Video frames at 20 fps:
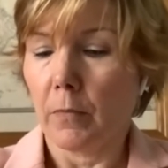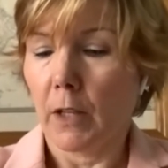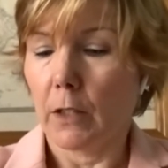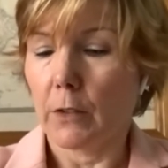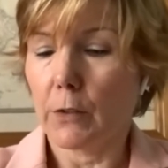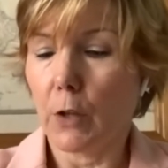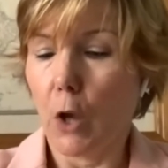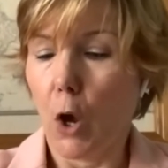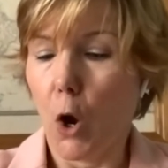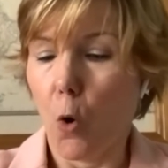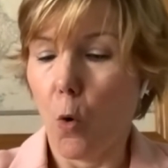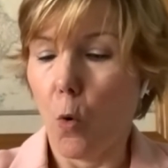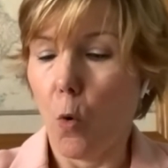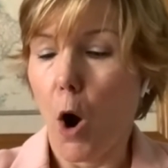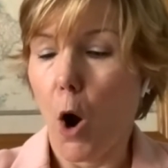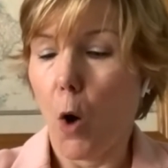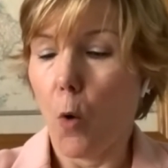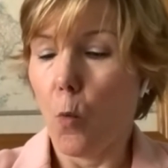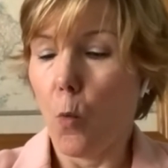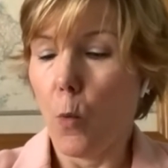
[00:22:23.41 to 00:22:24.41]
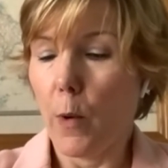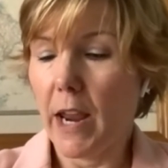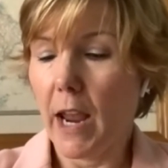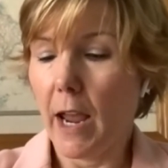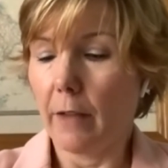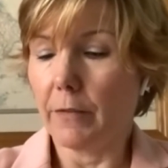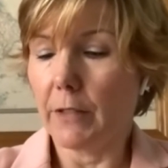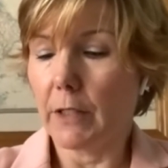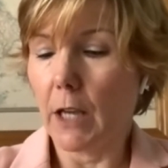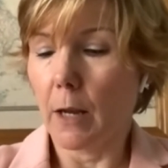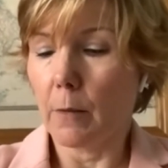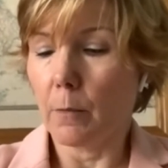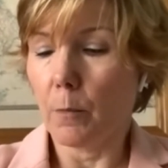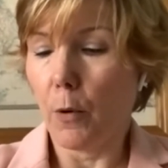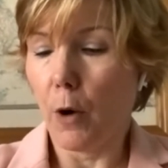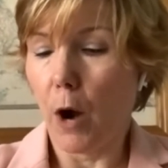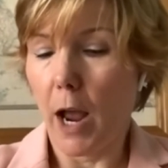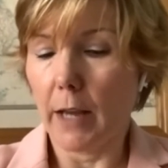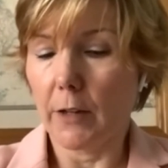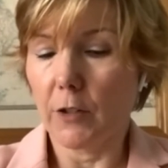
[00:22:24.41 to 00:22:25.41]
So we have done
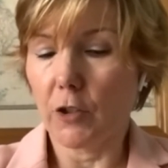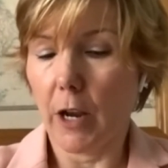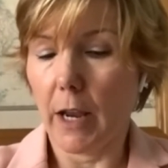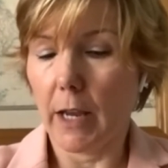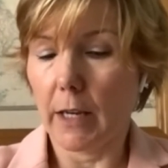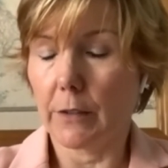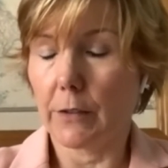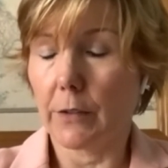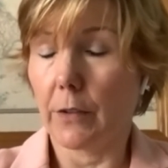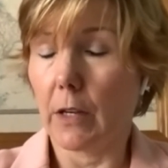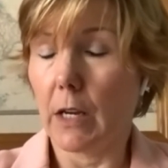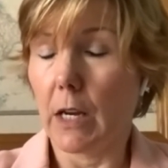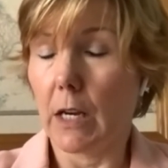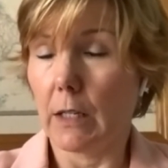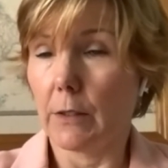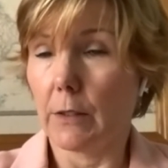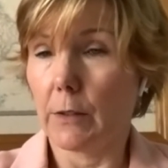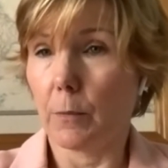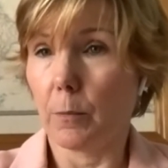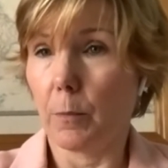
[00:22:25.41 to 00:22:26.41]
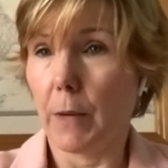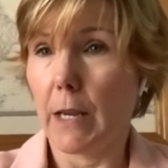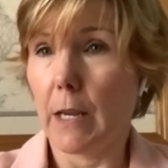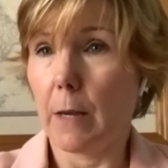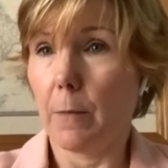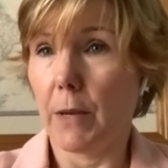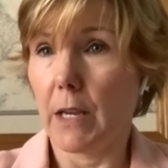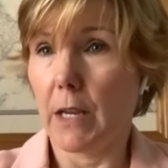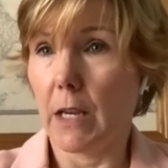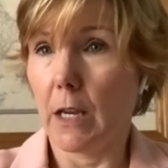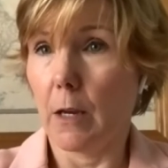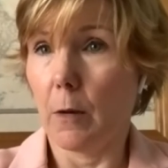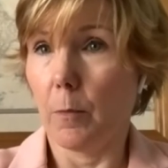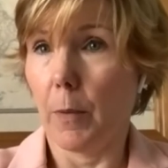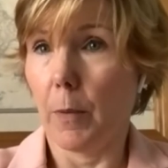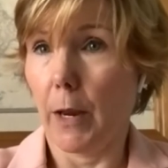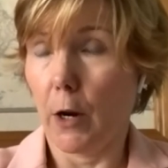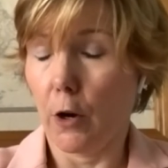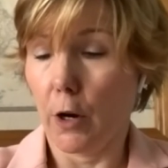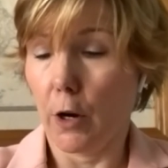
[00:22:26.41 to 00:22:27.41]
projects, these PPE
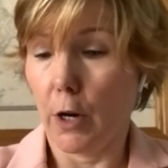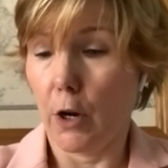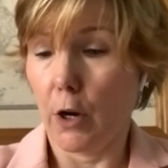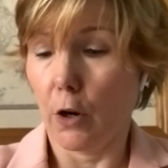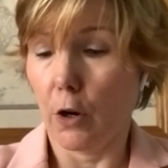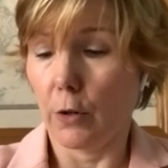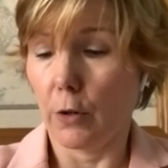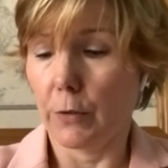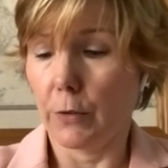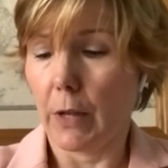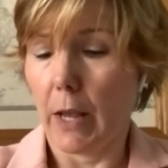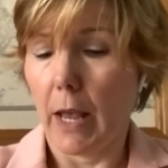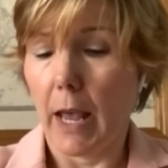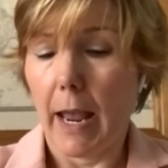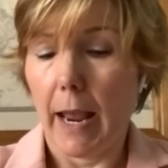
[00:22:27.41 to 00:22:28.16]
barriers